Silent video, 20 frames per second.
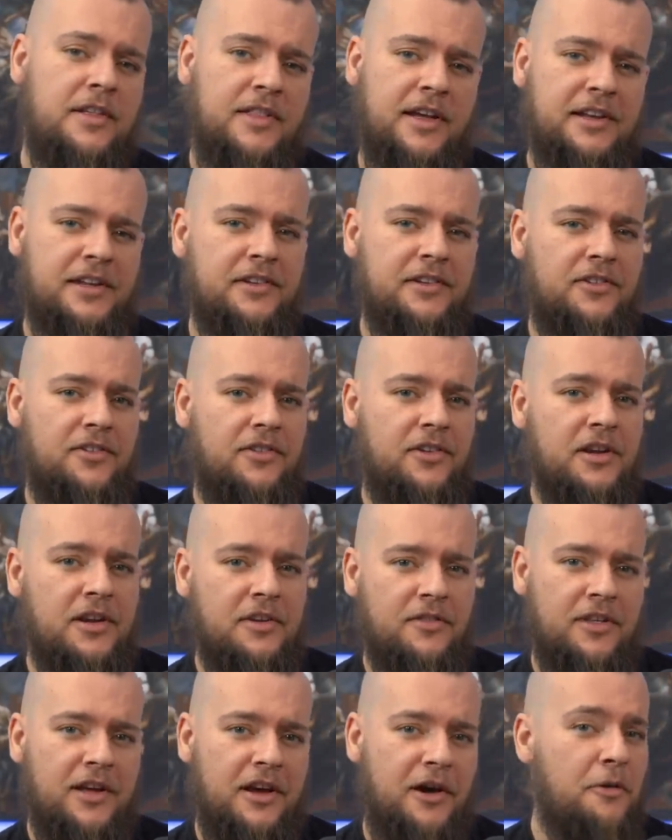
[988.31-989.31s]
That is,
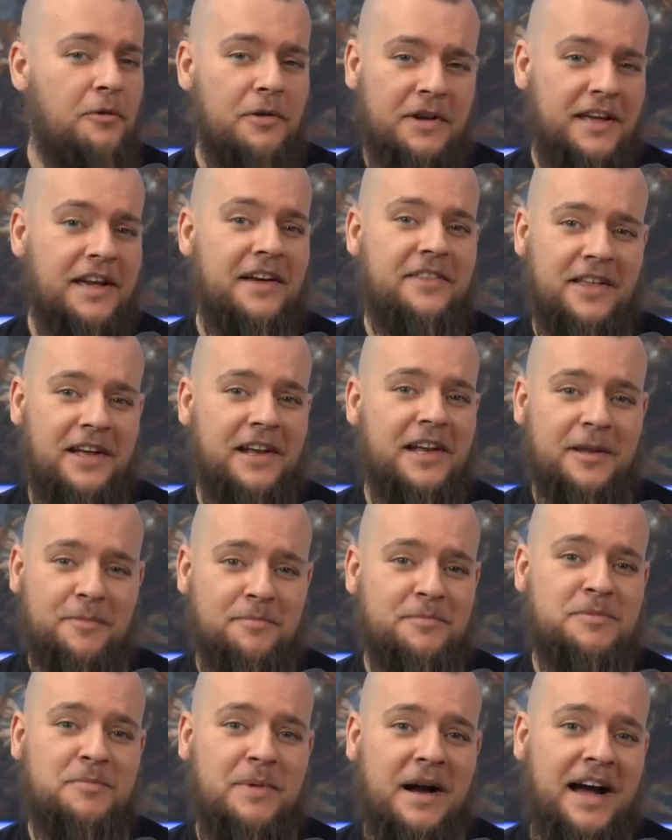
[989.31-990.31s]
they only get their
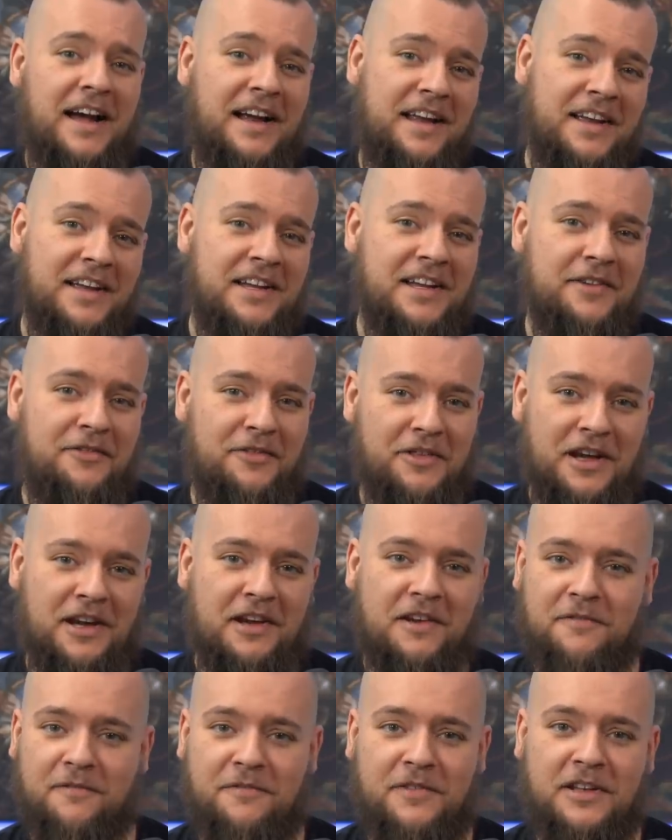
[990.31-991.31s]
limbs back if they're
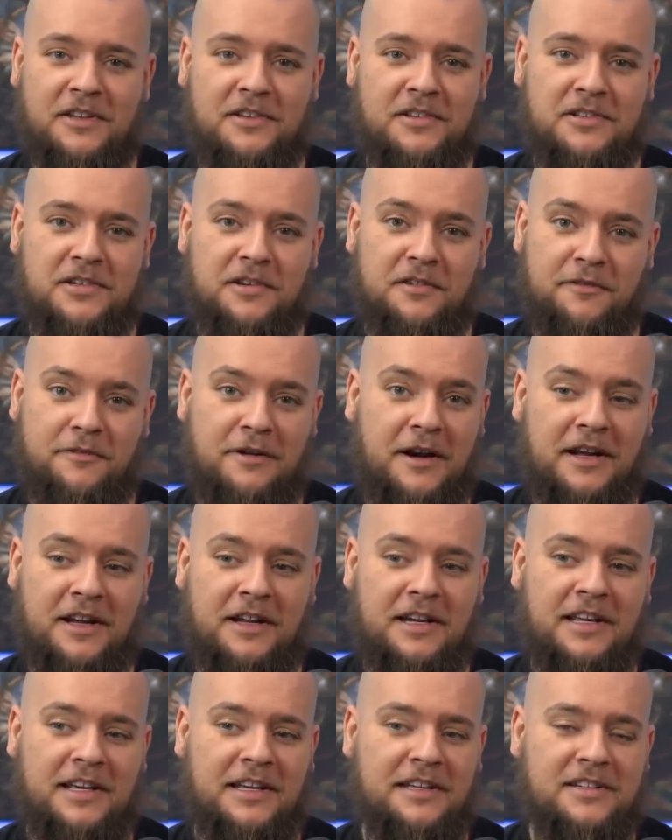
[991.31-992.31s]
convinced of
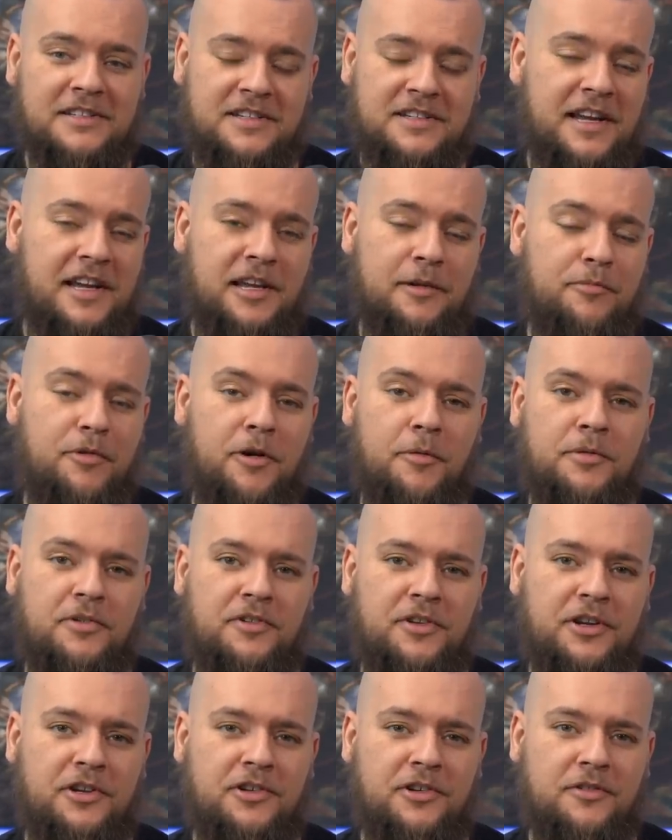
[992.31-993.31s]
frankly insane
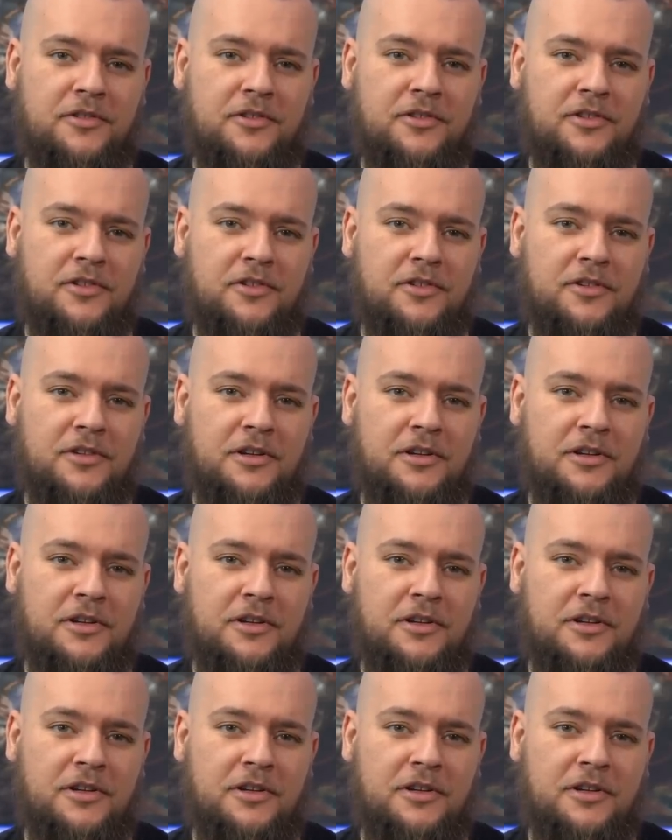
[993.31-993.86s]
propositions.